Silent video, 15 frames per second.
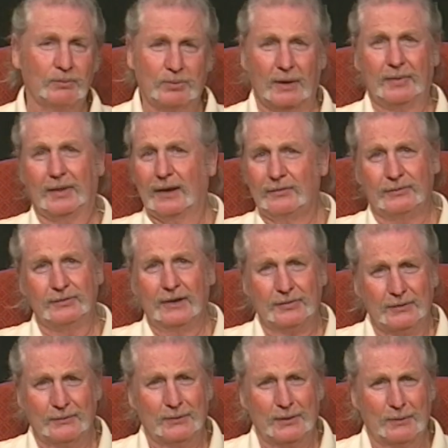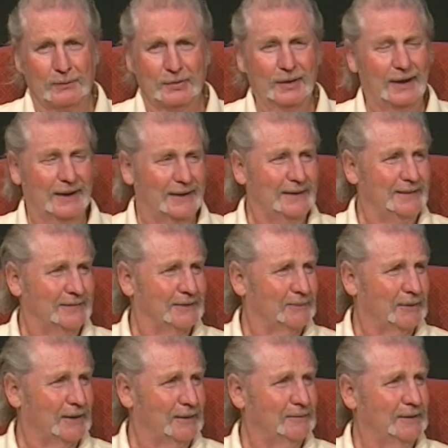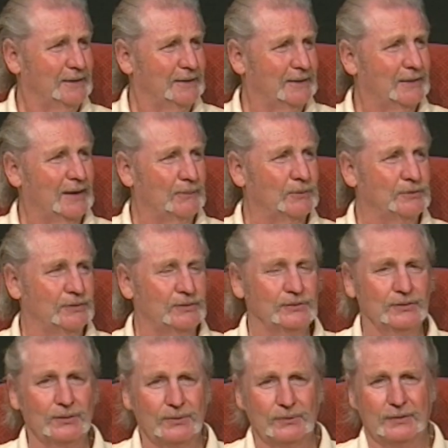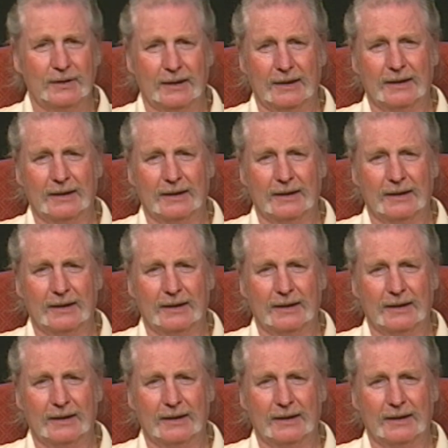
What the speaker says: That nothing wrong with that either. But I mean, that was his own